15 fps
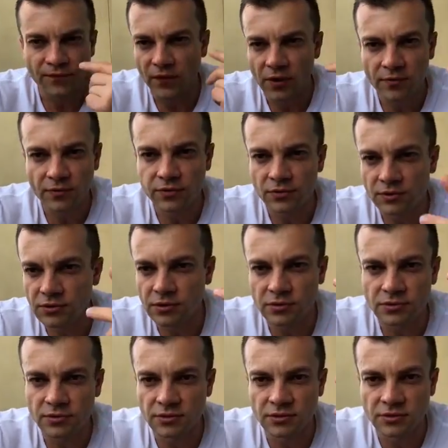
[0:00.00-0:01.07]
far, to, to,
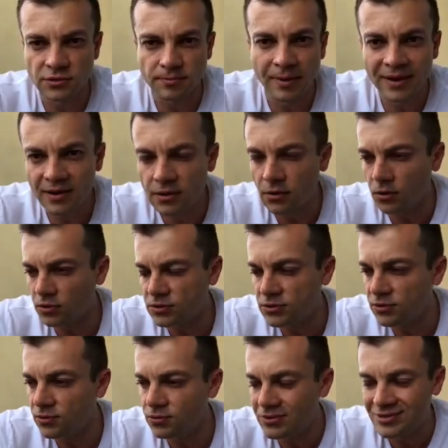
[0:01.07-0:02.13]
to, to medical,
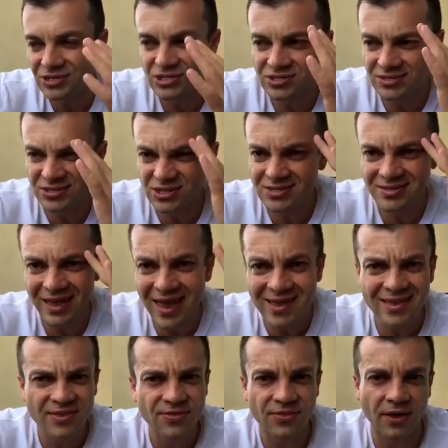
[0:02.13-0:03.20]
to just, just
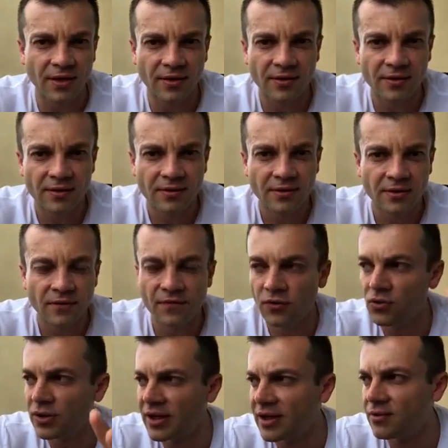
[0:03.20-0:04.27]
anything. If
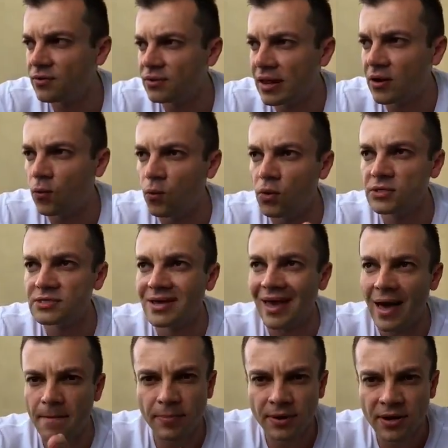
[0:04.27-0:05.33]
you look at like what's
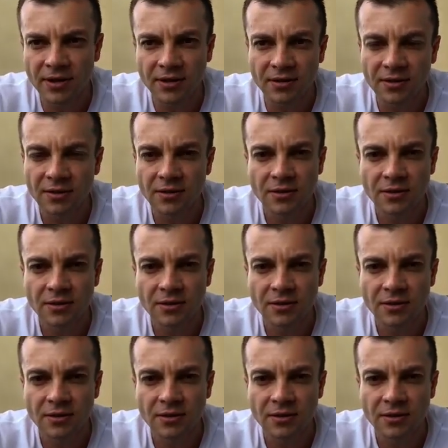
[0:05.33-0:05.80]
happening,